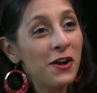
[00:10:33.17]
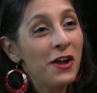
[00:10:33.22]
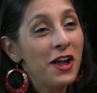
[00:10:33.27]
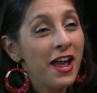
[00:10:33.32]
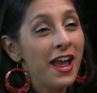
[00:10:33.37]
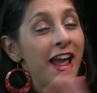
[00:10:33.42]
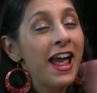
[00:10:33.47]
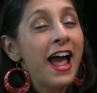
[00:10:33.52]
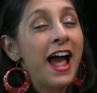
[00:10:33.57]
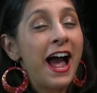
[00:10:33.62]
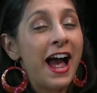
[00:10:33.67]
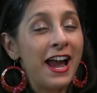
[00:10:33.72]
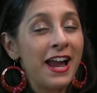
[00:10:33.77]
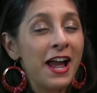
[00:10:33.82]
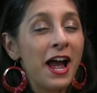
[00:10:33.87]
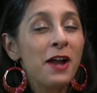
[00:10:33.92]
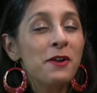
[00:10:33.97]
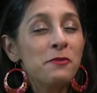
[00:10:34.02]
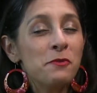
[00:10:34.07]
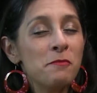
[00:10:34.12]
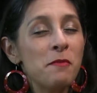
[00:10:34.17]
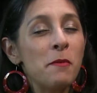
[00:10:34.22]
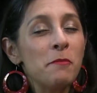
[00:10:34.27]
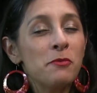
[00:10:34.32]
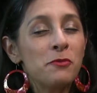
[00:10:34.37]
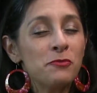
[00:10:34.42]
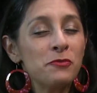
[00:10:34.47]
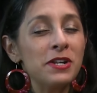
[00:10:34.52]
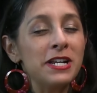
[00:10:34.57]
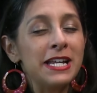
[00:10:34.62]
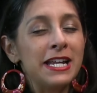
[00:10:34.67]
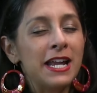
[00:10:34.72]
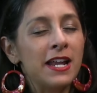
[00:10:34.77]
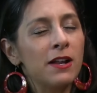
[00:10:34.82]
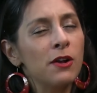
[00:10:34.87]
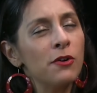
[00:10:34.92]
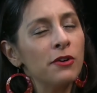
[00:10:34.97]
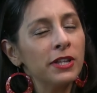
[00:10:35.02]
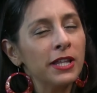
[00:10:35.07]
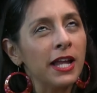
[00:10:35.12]
I read it for you. I, I, remember reading it
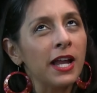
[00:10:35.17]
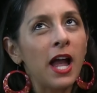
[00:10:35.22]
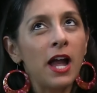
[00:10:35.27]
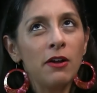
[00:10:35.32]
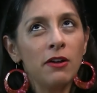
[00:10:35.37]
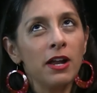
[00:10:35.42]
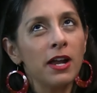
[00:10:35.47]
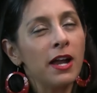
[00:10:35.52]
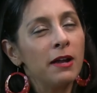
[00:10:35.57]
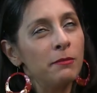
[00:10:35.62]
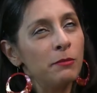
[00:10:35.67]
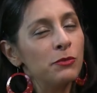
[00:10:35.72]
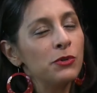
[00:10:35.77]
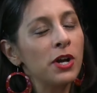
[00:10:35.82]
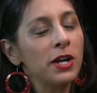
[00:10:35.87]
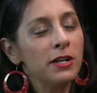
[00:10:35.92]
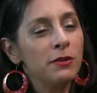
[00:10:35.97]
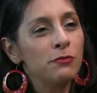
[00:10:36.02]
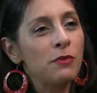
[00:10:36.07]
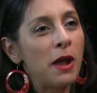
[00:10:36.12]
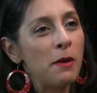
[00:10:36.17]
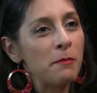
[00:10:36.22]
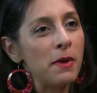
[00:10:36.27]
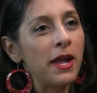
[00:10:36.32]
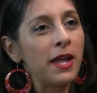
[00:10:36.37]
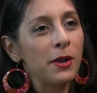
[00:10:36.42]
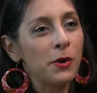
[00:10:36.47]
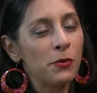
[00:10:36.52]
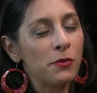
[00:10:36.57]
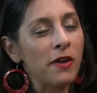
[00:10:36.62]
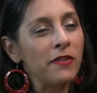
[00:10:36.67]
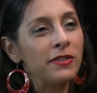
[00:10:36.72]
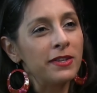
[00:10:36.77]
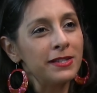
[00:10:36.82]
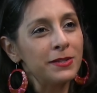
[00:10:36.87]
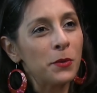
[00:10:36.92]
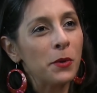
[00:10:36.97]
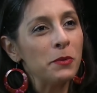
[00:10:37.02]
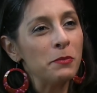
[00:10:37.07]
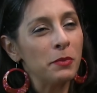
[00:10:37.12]
and going like, okay, I'm trying to wrap my head around
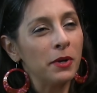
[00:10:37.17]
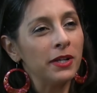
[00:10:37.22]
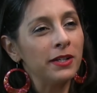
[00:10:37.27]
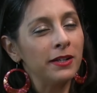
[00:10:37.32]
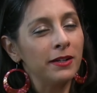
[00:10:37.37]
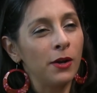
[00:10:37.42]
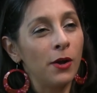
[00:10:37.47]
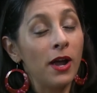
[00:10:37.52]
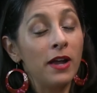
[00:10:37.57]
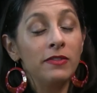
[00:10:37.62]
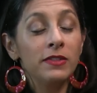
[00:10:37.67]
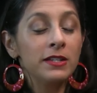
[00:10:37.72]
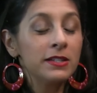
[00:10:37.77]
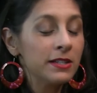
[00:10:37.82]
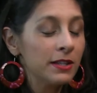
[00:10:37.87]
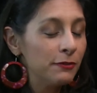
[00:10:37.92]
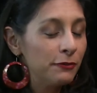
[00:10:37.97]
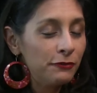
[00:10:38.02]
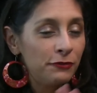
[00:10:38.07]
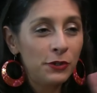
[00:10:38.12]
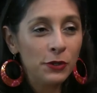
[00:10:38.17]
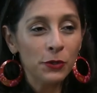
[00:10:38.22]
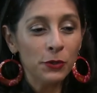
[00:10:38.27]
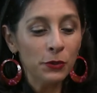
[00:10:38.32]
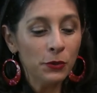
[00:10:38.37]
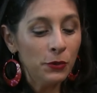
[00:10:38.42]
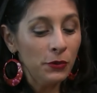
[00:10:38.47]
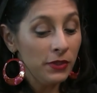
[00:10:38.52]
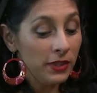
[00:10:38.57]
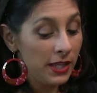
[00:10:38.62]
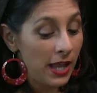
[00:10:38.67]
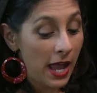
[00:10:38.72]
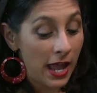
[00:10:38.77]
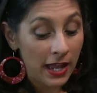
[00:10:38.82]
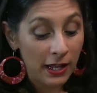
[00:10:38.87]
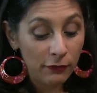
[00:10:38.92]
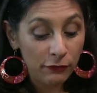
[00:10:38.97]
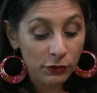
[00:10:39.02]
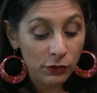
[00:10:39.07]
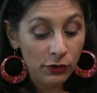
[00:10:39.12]
this one, but you know, and there's a few. Yeah,
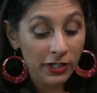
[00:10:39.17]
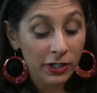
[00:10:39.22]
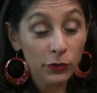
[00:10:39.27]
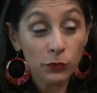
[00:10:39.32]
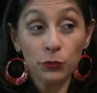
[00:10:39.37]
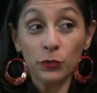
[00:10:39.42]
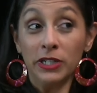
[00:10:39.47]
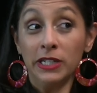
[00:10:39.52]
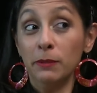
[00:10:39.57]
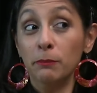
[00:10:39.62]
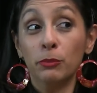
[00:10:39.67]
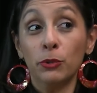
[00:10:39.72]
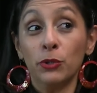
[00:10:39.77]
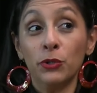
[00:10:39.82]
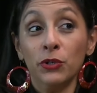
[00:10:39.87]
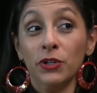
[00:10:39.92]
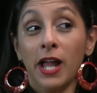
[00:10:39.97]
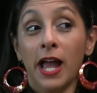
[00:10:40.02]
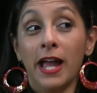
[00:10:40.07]
if you can read bird,